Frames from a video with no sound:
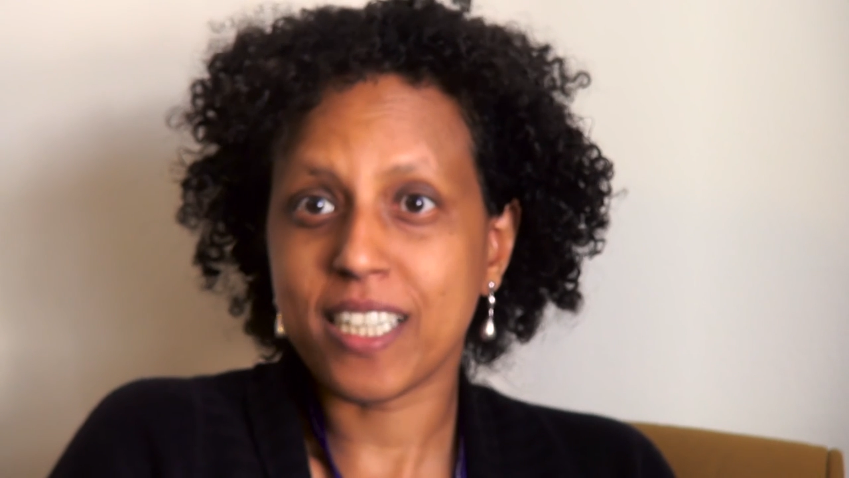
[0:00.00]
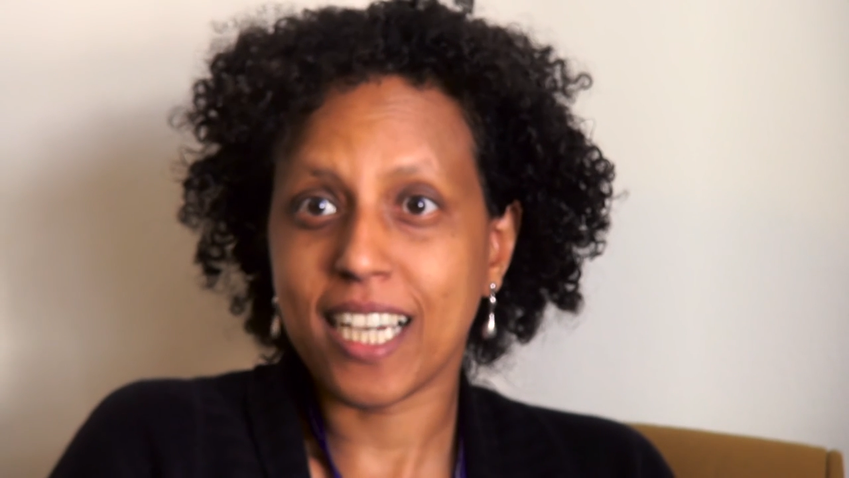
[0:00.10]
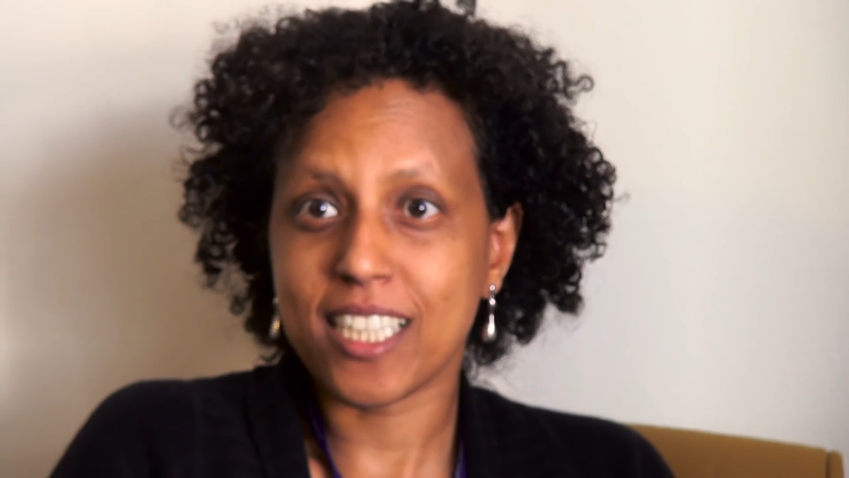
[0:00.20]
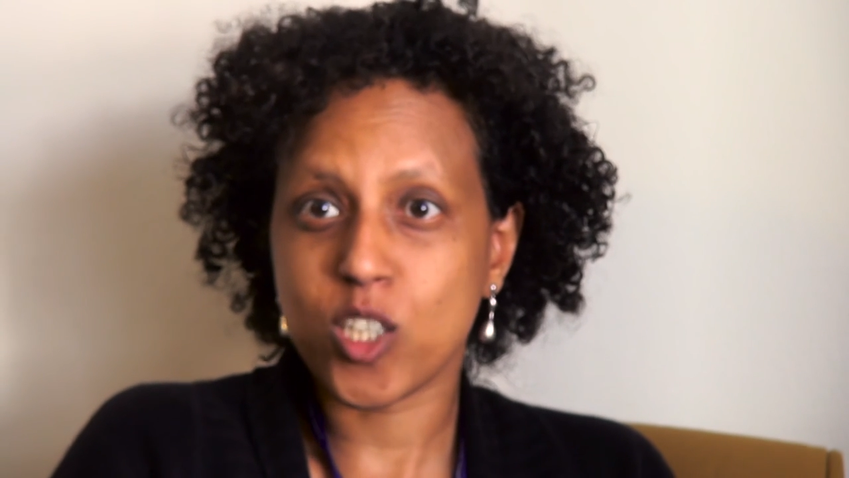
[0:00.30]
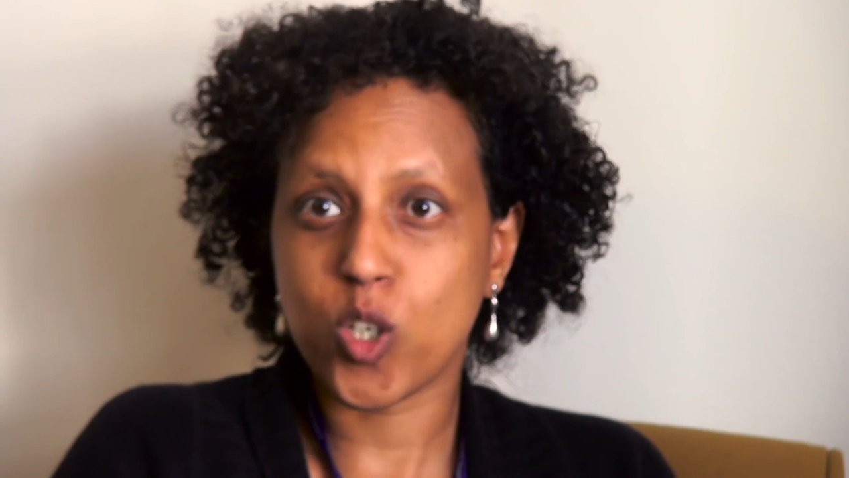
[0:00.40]

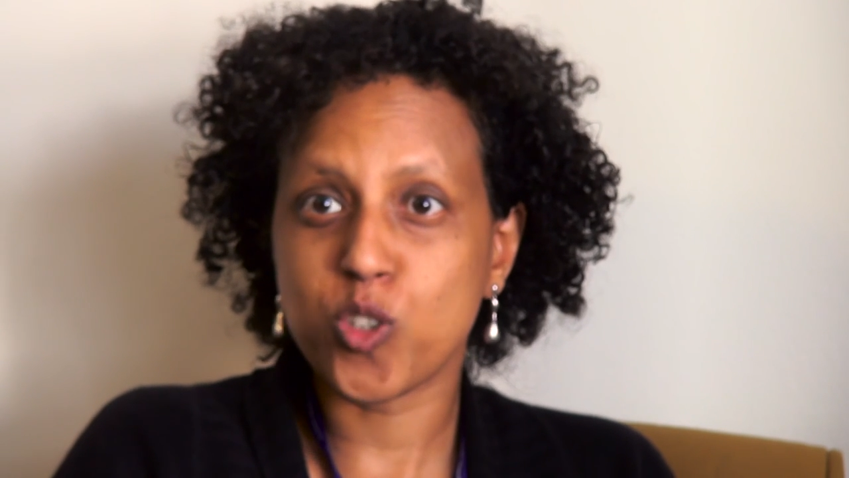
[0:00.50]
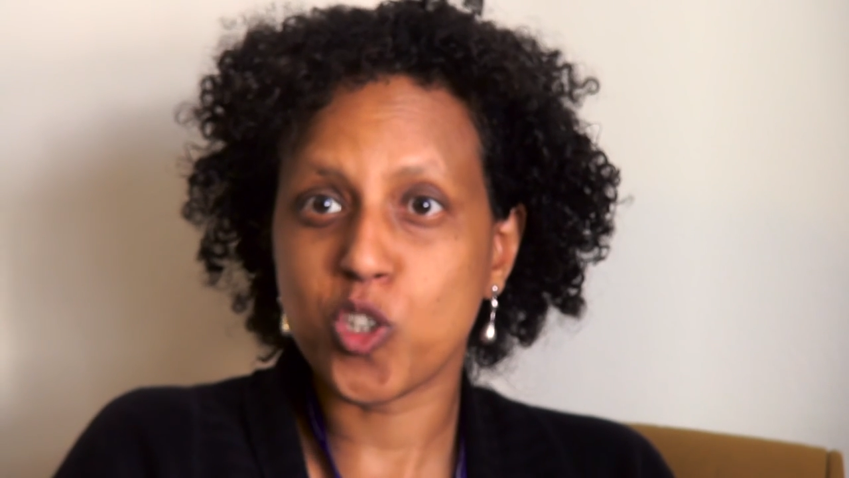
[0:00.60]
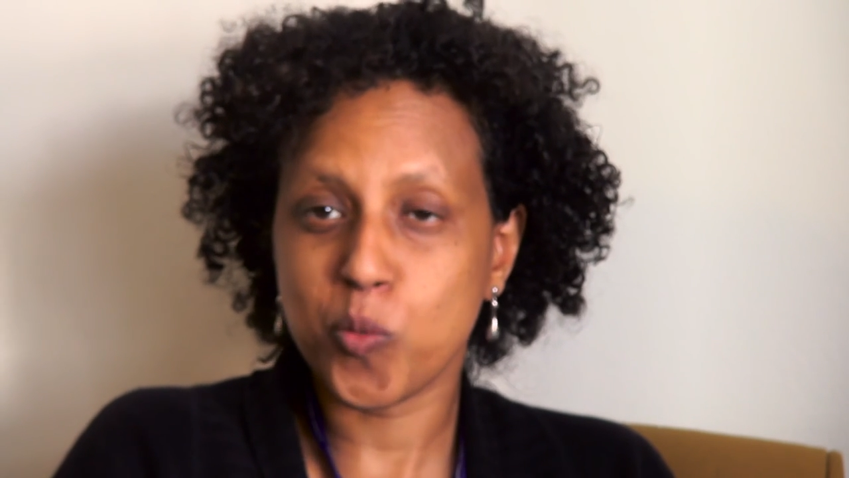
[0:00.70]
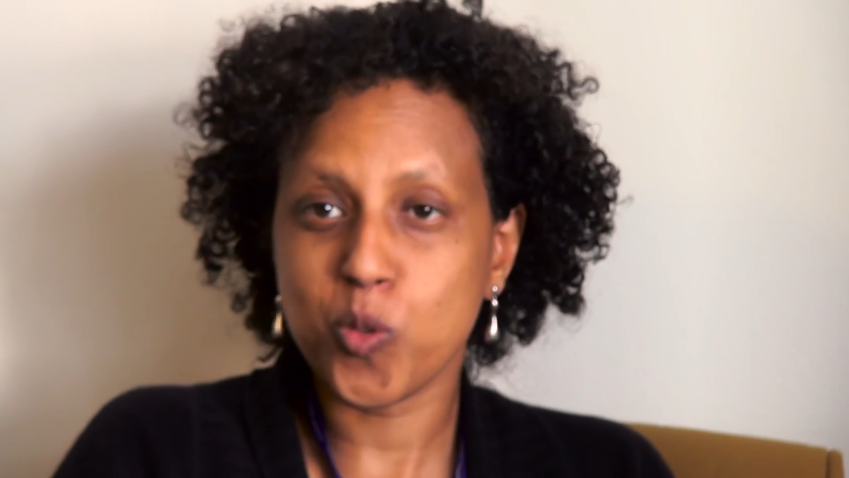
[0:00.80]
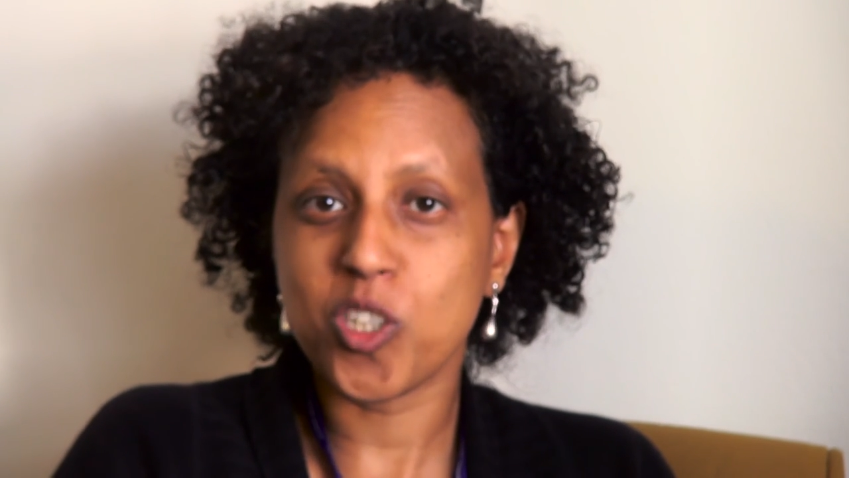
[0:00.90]
Africa is
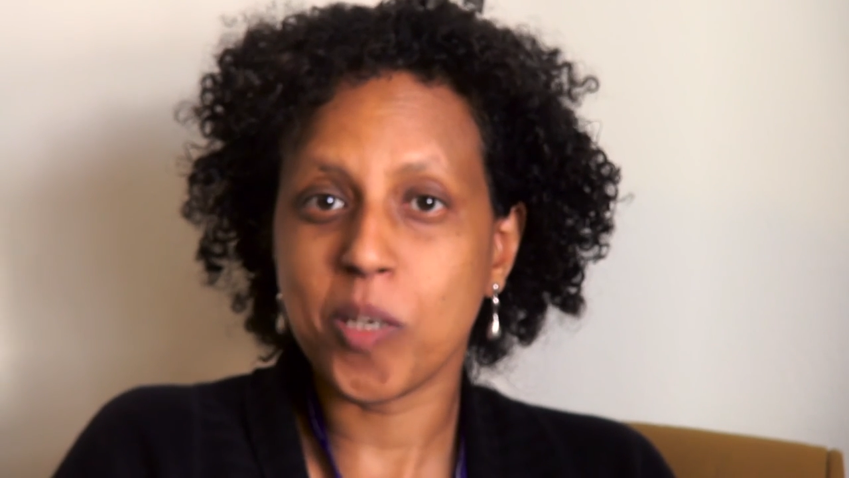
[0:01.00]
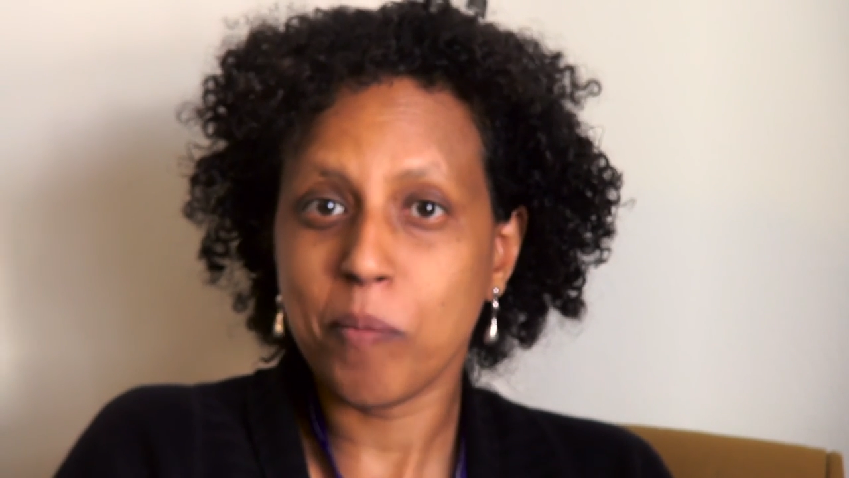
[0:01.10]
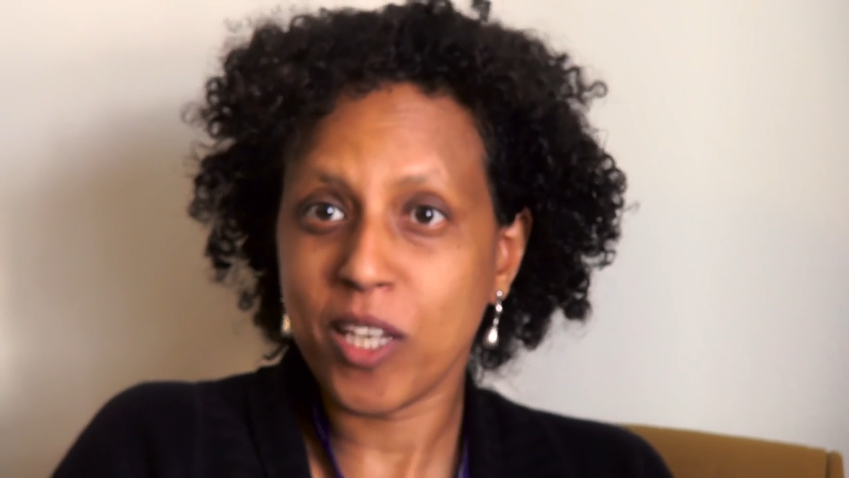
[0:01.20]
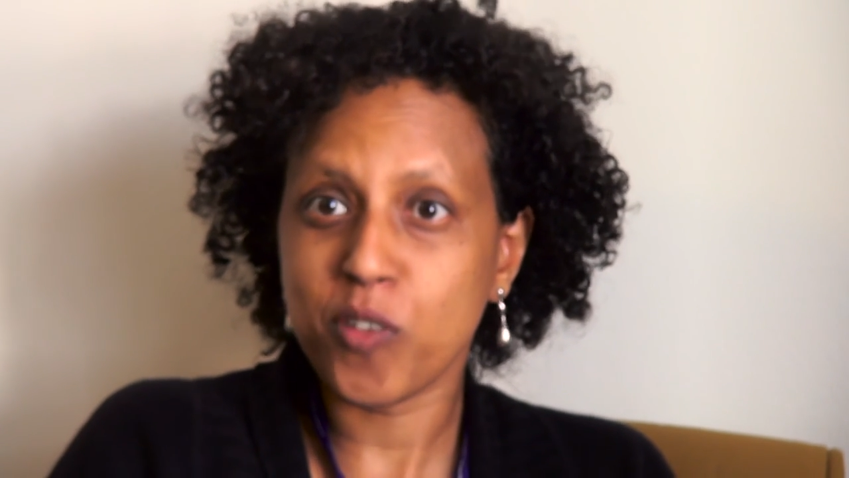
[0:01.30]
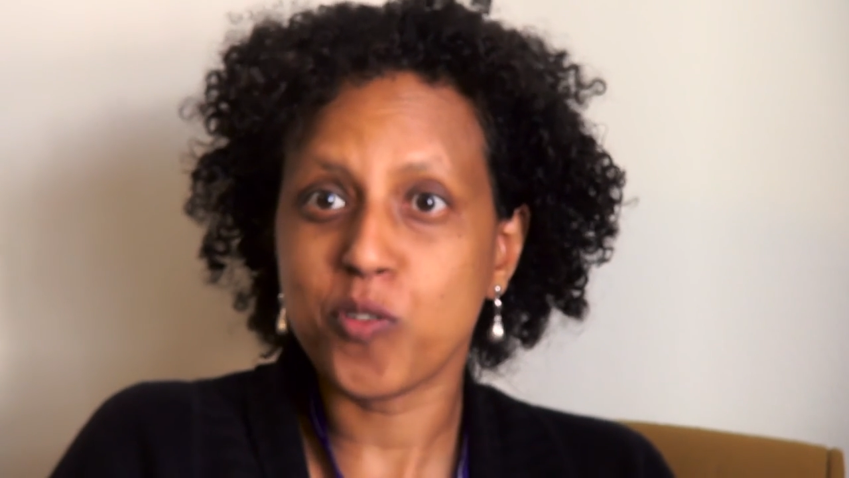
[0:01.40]

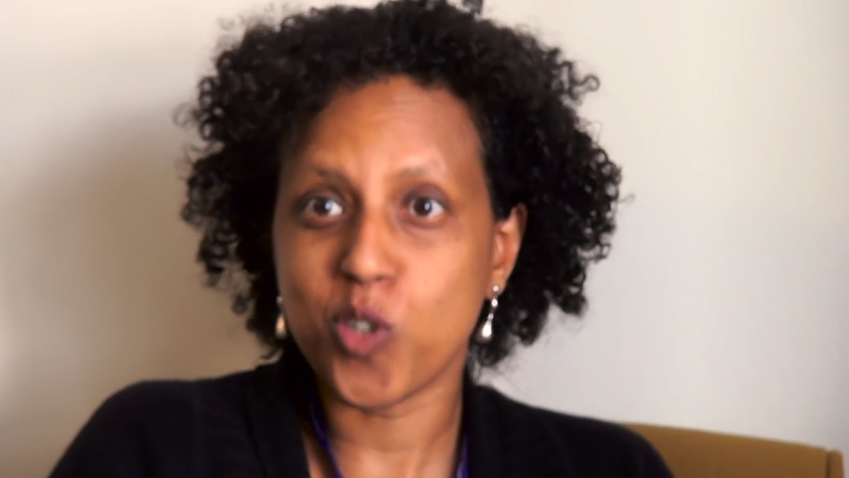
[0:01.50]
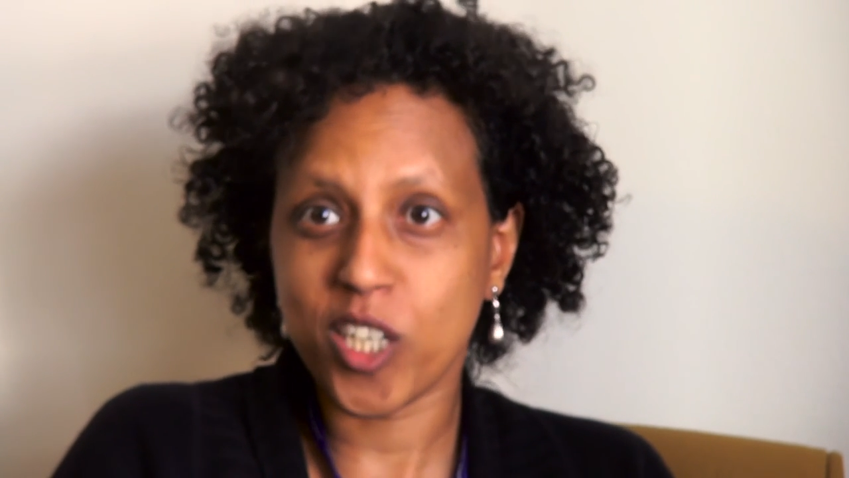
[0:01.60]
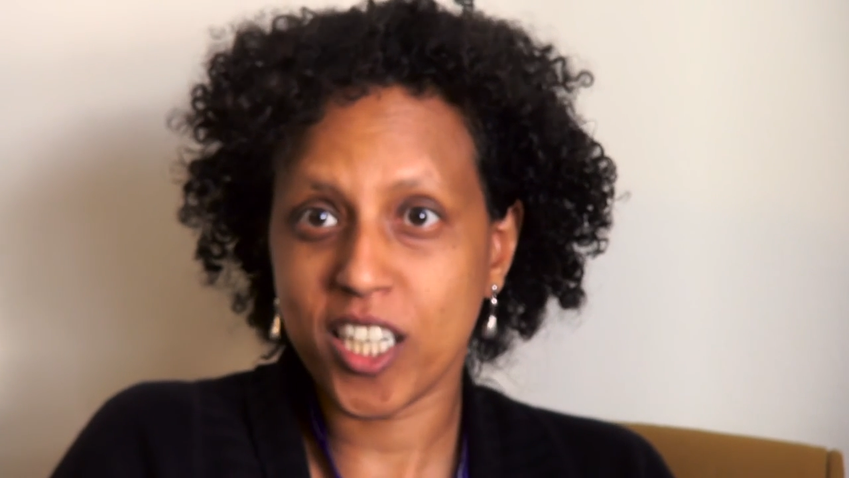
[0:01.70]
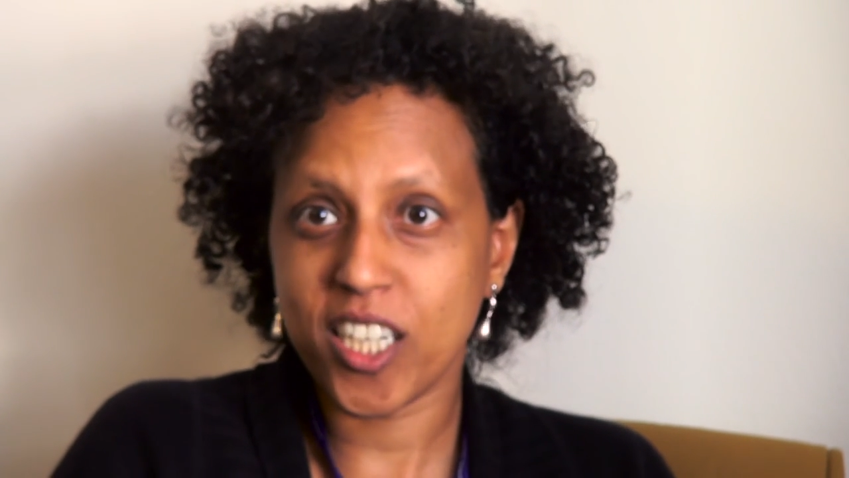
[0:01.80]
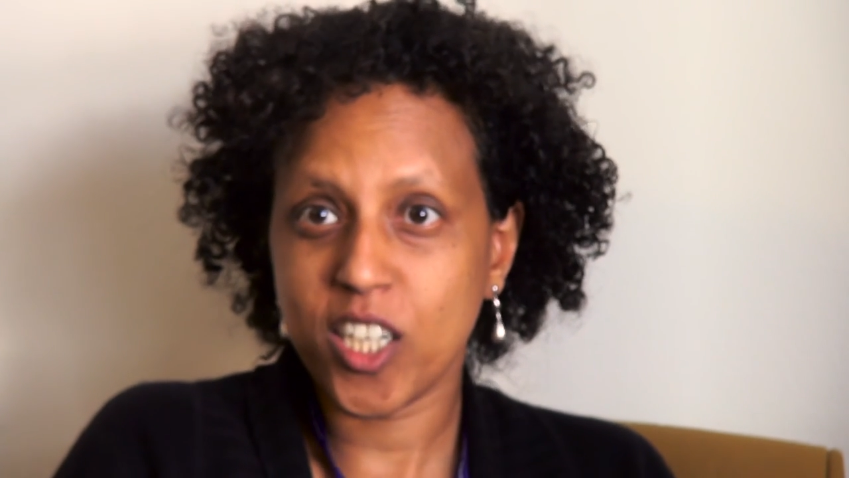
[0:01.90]
contributing
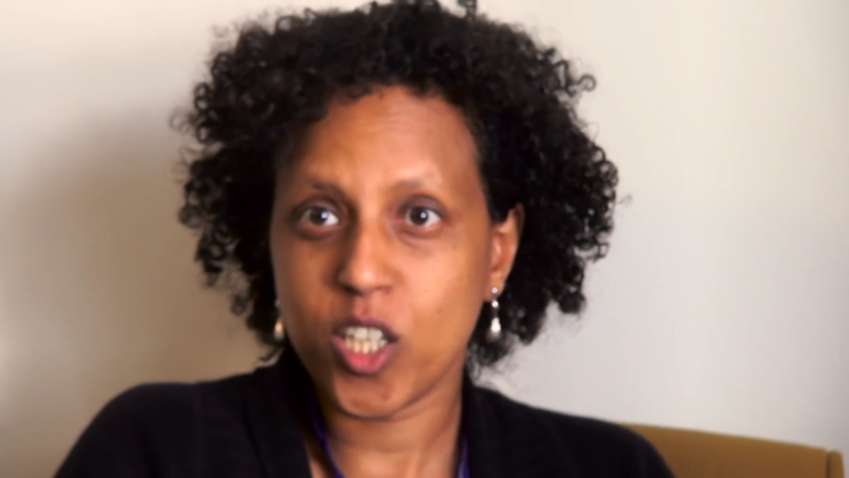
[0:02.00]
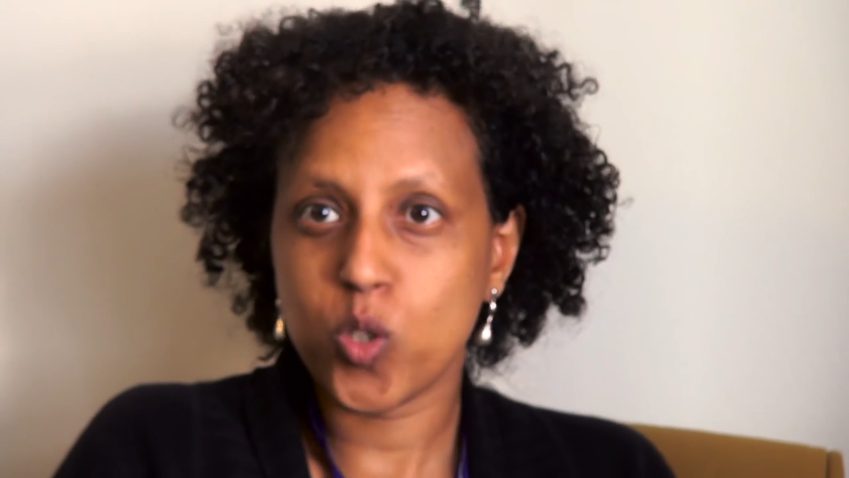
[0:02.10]
meaningfully